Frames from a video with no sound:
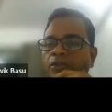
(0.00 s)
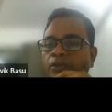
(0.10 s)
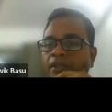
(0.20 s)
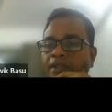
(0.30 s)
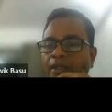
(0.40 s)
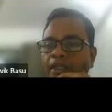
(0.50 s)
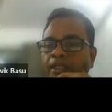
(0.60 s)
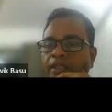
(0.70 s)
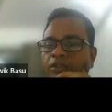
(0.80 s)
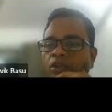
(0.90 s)
through this tun
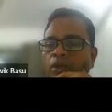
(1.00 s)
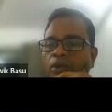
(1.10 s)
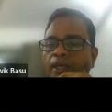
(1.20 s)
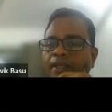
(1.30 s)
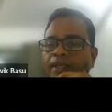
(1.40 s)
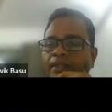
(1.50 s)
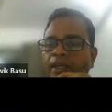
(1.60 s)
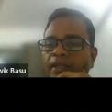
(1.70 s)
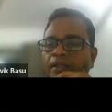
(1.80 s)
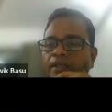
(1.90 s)
dish. So what we get at the
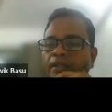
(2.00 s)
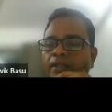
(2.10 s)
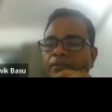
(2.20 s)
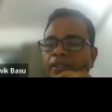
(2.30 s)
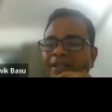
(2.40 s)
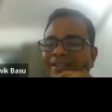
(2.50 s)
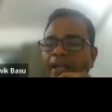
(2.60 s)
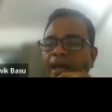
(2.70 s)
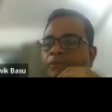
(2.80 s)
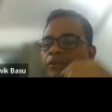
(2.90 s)
end, basically
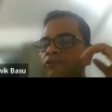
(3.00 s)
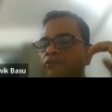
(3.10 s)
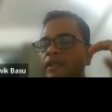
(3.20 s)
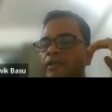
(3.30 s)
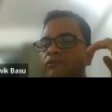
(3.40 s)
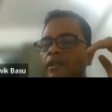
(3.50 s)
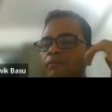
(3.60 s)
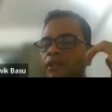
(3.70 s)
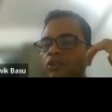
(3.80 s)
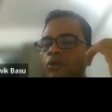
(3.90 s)
slabs of relatively
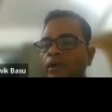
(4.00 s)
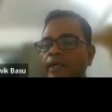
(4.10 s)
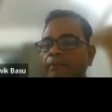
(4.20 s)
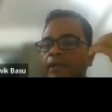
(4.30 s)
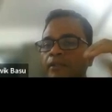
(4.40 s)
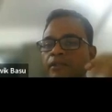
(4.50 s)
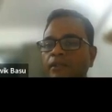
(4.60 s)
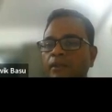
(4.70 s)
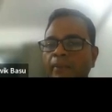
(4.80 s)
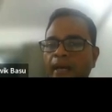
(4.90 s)
much lower temperature
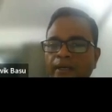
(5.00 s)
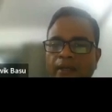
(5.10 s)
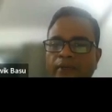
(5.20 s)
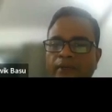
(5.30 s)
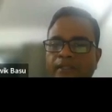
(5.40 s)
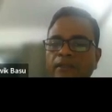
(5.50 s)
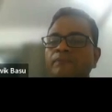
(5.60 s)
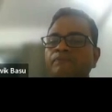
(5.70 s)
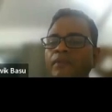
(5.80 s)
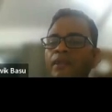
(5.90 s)
than the parent liquid
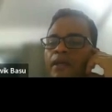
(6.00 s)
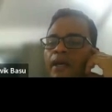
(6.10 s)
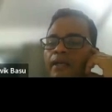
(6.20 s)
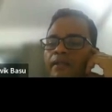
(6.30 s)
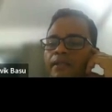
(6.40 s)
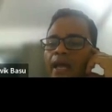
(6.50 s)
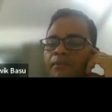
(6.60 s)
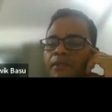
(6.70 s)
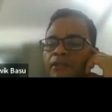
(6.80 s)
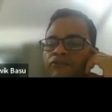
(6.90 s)
steel. And the
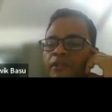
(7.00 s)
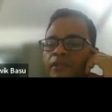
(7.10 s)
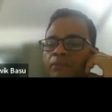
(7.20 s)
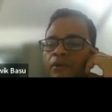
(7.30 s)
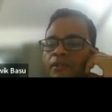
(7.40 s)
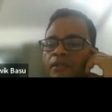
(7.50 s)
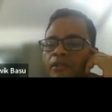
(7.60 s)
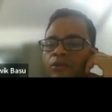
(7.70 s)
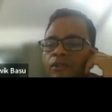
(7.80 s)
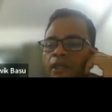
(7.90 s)
slabs are further processed
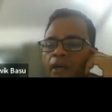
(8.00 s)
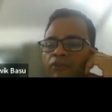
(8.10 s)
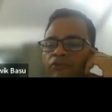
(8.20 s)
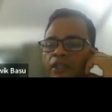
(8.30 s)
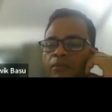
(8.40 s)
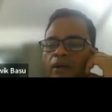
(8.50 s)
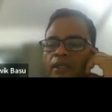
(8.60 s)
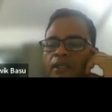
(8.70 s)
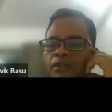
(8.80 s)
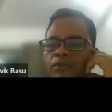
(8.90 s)
into semi-finished
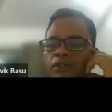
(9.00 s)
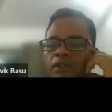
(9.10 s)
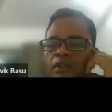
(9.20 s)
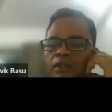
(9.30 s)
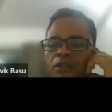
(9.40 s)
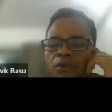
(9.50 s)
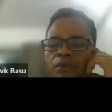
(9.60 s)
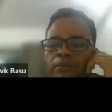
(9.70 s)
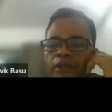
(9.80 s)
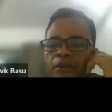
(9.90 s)
products, which are used
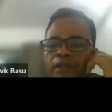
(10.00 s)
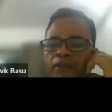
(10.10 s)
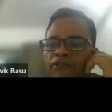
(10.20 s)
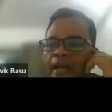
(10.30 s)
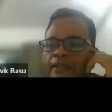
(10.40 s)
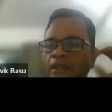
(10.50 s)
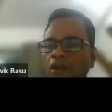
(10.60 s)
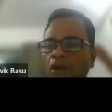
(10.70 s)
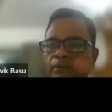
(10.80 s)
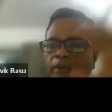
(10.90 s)
to produce the flat and the
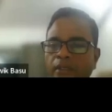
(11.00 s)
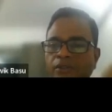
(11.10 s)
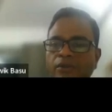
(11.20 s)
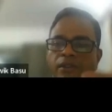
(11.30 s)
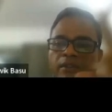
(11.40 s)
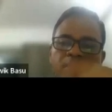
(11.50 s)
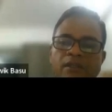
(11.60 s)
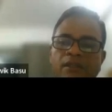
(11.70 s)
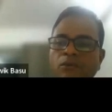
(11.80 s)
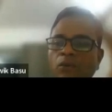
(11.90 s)
long product. So this is
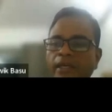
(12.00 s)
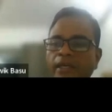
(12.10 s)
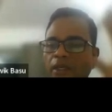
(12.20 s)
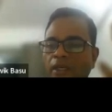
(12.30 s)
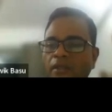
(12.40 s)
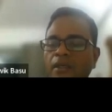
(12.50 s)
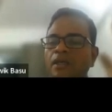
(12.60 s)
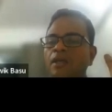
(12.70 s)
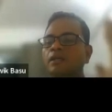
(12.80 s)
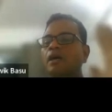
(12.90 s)
the working chain.
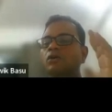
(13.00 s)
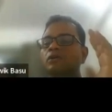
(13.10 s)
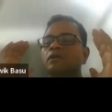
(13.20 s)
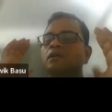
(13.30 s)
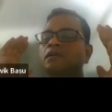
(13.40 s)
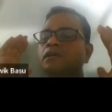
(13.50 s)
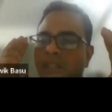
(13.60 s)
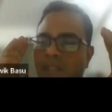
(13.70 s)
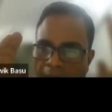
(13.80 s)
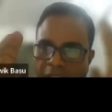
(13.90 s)
Now, the
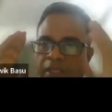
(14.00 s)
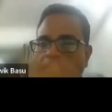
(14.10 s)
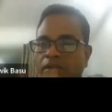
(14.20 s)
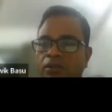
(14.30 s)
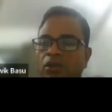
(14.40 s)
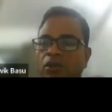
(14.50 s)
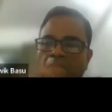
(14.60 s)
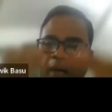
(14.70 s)
selection. So